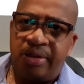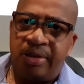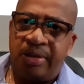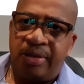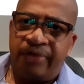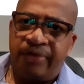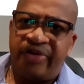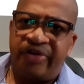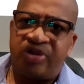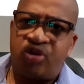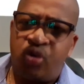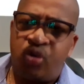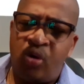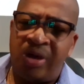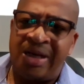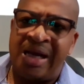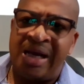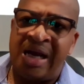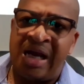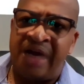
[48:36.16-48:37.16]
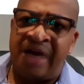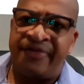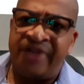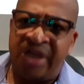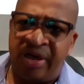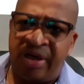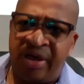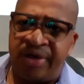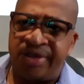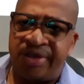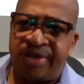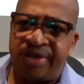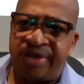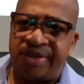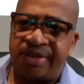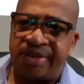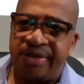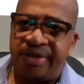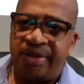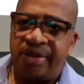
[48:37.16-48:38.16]
for 2.5 years
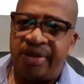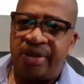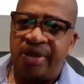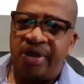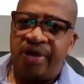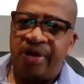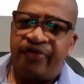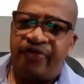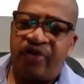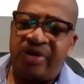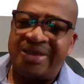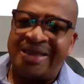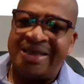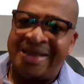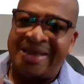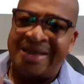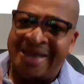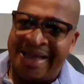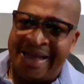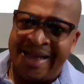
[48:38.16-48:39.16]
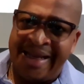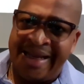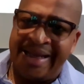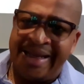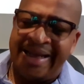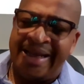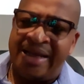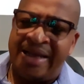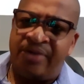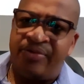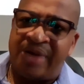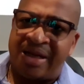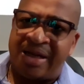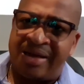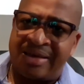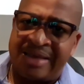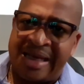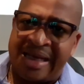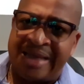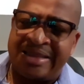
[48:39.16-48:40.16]
for delay in
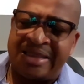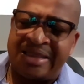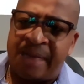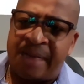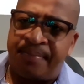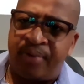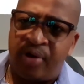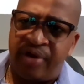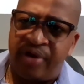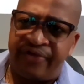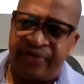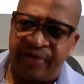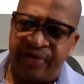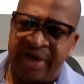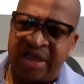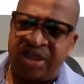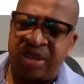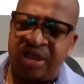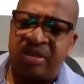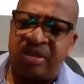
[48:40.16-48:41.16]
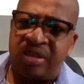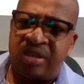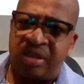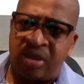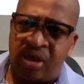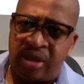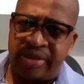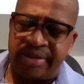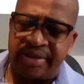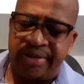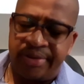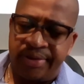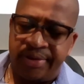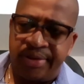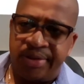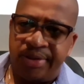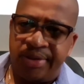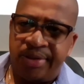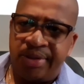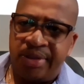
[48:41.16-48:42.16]
recognizing a perforation to the gut.
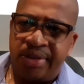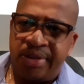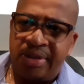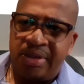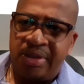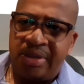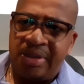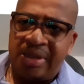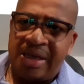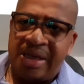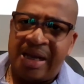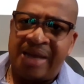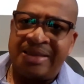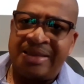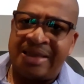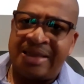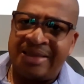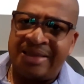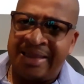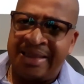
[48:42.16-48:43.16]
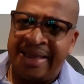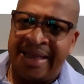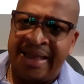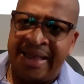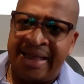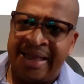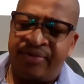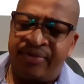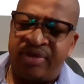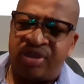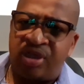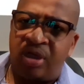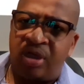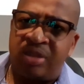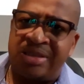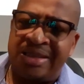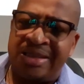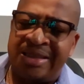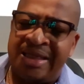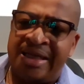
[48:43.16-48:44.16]
And that delay
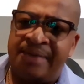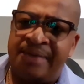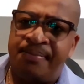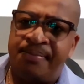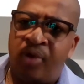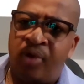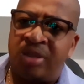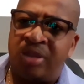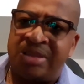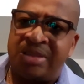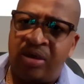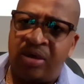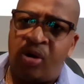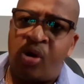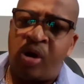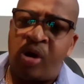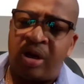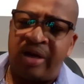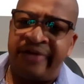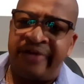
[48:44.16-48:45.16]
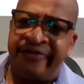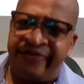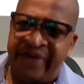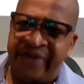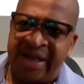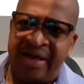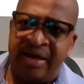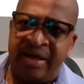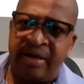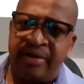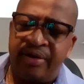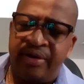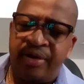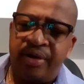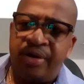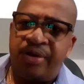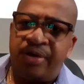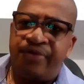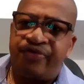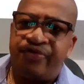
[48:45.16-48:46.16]
resulted in multi-organ failure
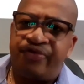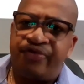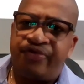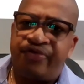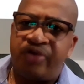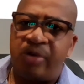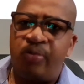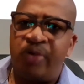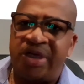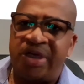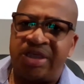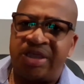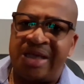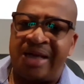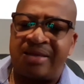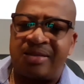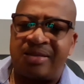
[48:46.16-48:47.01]
from which that